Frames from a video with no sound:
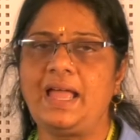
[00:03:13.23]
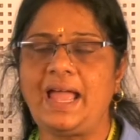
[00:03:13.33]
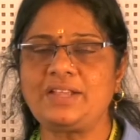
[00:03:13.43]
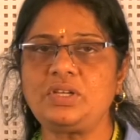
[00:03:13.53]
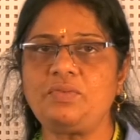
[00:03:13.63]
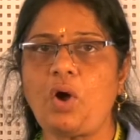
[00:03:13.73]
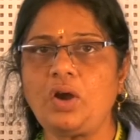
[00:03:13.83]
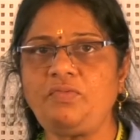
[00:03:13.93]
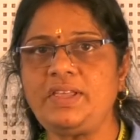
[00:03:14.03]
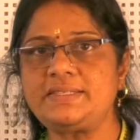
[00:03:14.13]
Actually
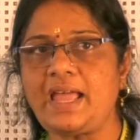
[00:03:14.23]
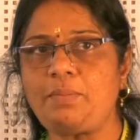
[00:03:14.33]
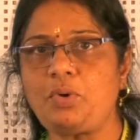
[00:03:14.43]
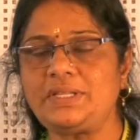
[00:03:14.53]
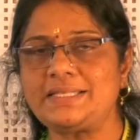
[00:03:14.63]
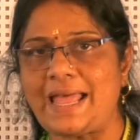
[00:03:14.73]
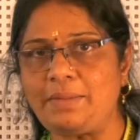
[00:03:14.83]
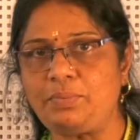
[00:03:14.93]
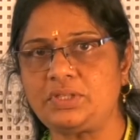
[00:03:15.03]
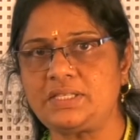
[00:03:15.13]
what we say about this
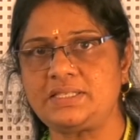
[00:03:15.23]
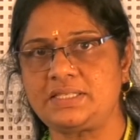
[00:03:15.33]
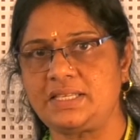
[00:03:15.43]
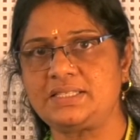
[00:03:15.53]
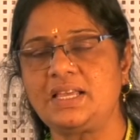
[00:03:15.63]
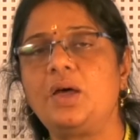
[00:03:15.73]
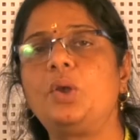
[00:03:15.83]
hypothesis is